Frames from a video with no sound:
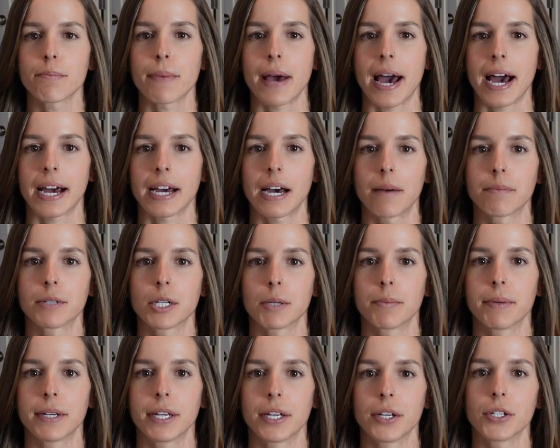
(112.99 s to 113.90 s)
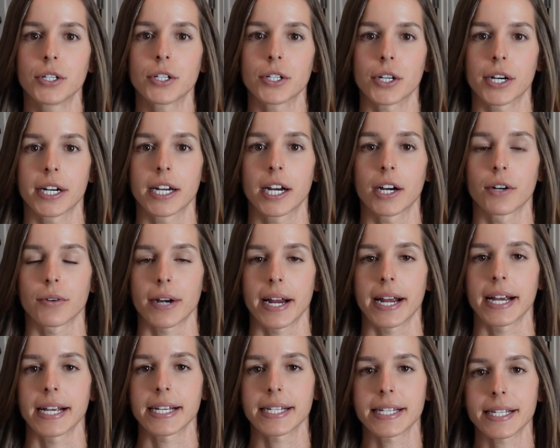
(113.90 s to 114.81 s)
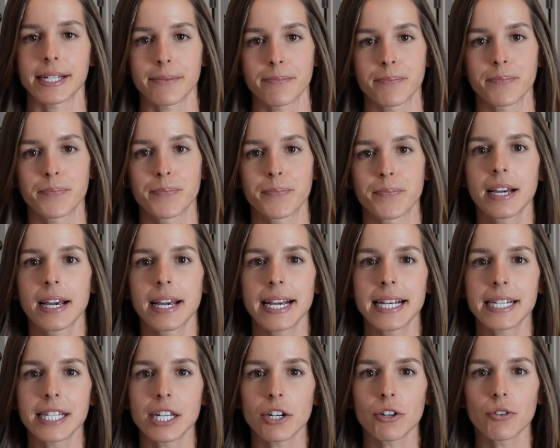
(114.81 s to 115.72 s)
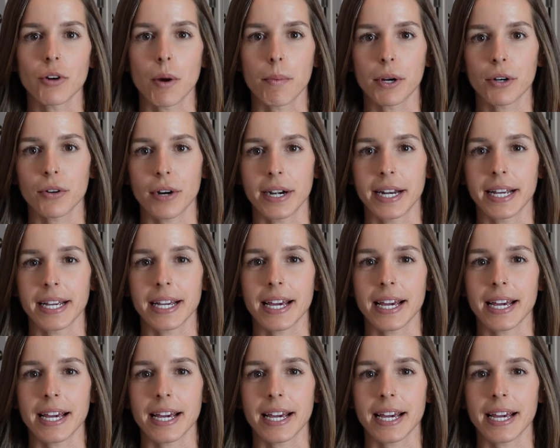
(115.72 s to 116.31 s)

backup to be used during a race. Easy aerobic running